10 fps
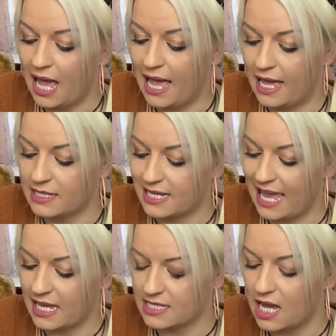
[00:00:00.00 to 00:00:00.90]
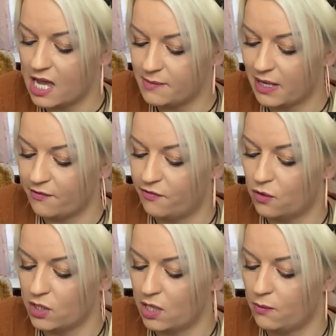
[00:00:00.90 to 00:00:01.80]
Uh, getting a timing
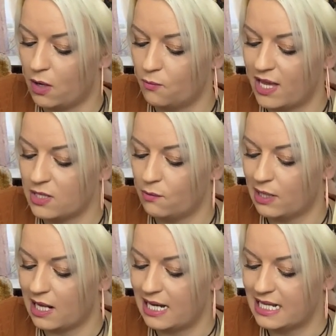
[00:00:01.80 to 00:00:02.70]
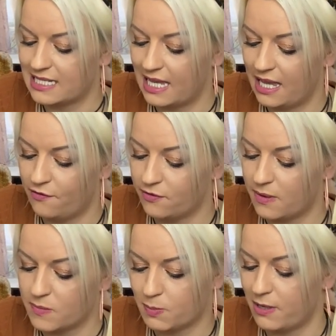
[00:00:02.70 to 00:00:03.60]
for you on when you are likely to hear from
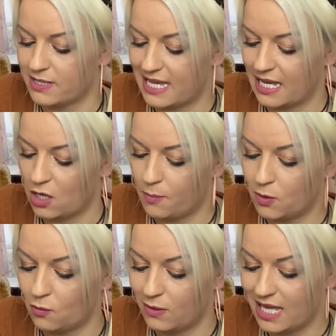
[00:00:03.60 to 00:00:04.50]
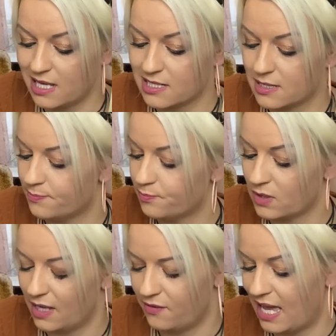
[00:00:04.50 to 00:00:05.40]
them. Spirit is saying a couple of weeks.
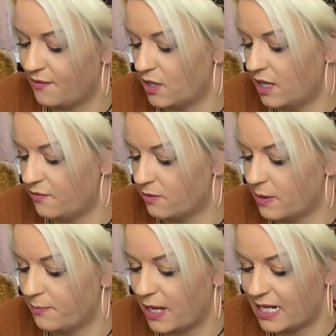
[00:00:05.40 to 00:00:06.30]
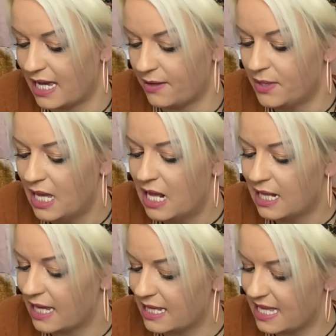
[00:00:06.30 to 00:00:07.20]
If you haven't heard from them by now,
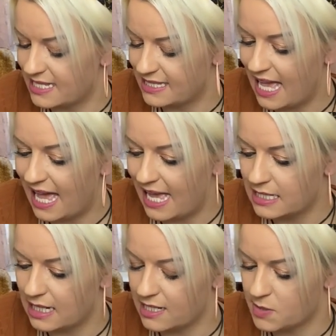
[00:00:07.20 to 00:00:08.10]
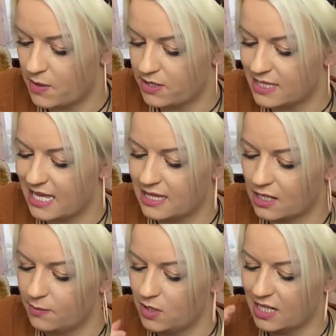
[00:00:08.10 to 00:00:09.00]
like they said, like Spirit said, the
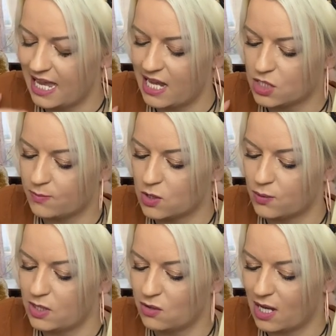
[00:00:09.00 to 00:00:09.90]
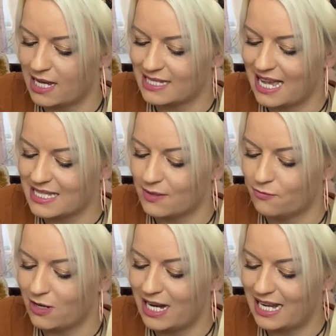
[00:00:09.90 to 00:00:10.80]
communication between you guys hasn't
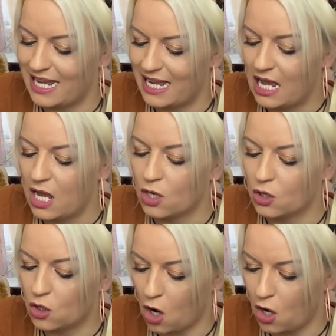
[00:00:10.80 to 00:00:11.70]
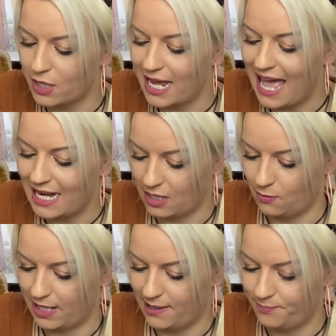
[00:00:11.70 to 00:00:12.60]
really gone
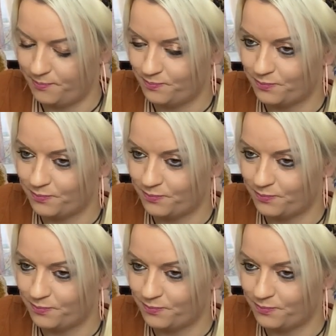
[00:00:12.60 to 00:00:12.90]
anywhere.